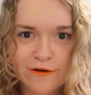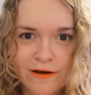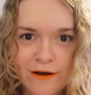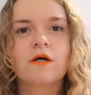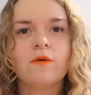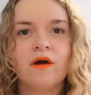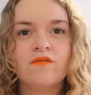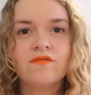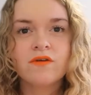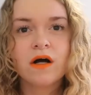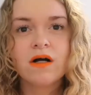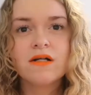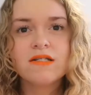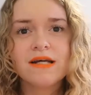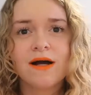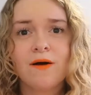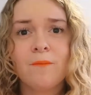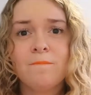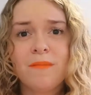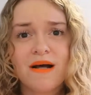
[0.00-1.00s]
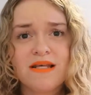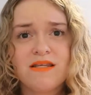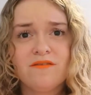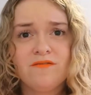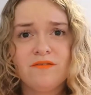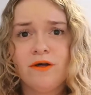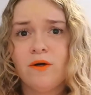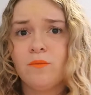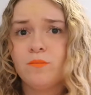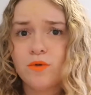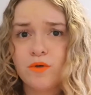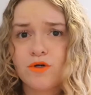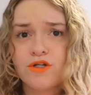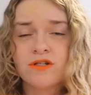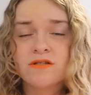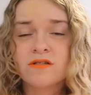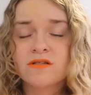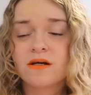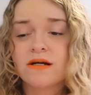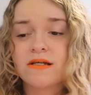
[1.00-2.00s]
So I've cut down massively on
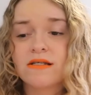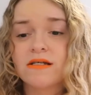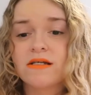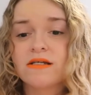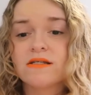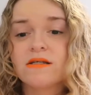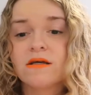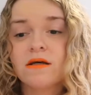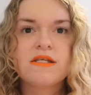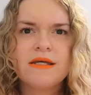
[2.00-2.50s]
portion sizes.